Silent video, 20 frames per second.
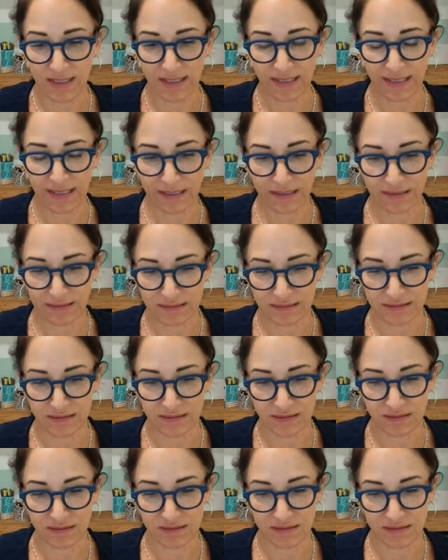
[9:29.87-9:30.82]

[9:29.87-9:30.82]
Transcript: and